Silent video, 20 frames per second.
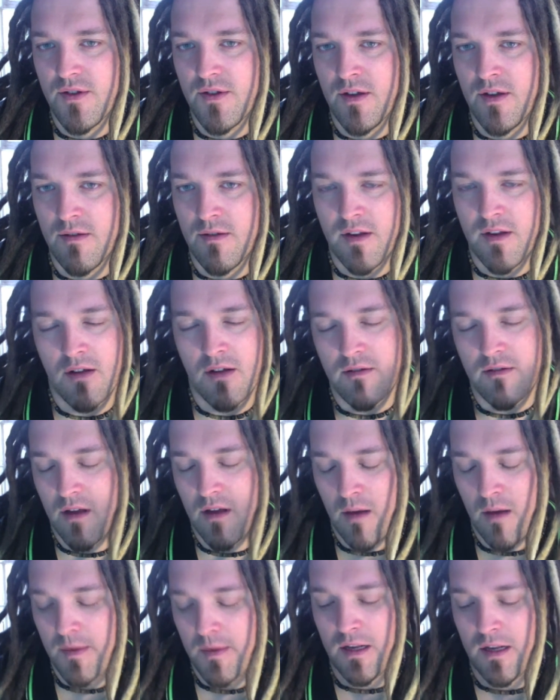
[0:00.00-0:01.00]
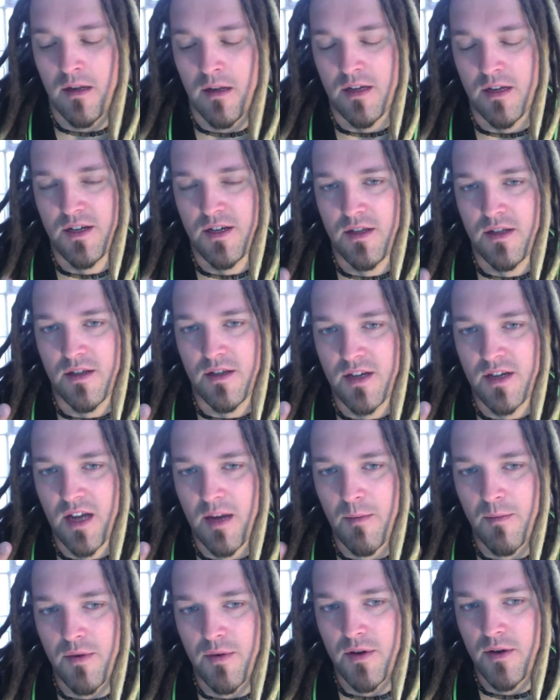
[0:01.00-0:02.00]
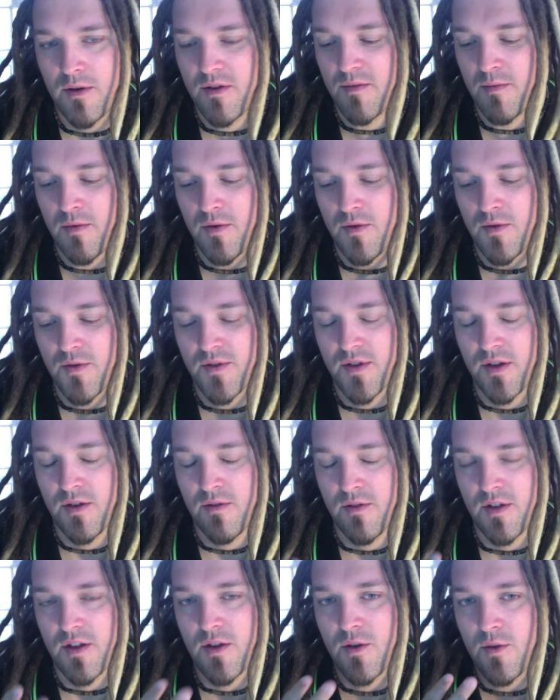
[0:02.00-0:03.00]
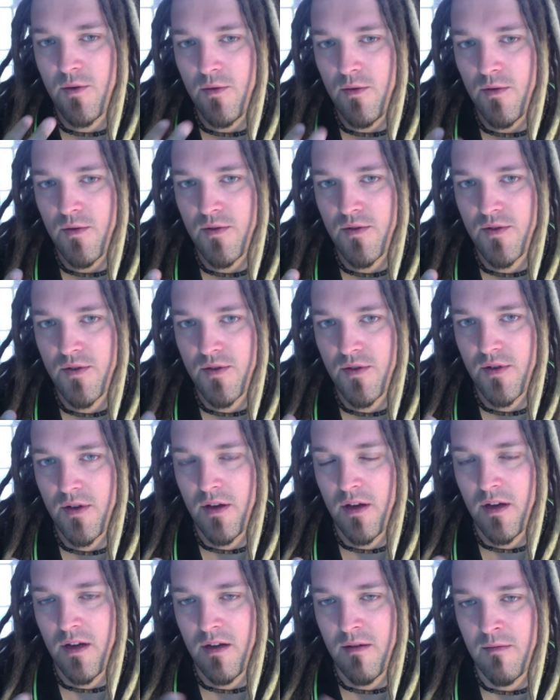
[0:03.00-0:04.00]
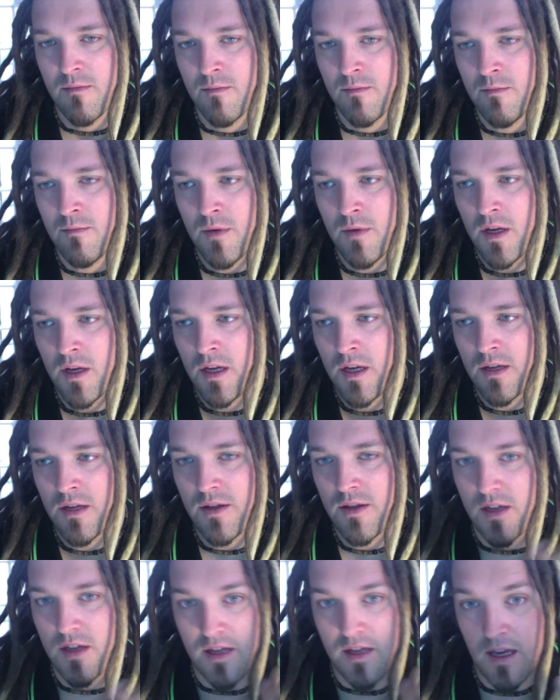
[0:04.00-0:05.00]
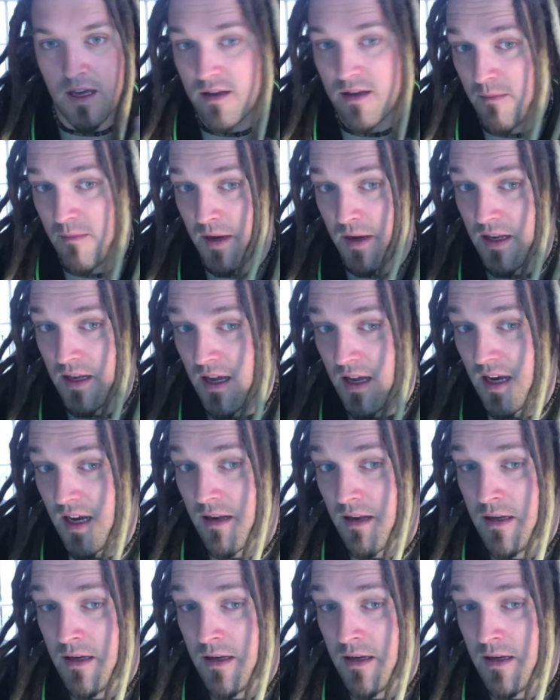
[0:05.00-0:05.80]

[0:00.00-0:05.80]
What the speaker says: you know, I mean like the shampoos, but also the tools you can get to maintain.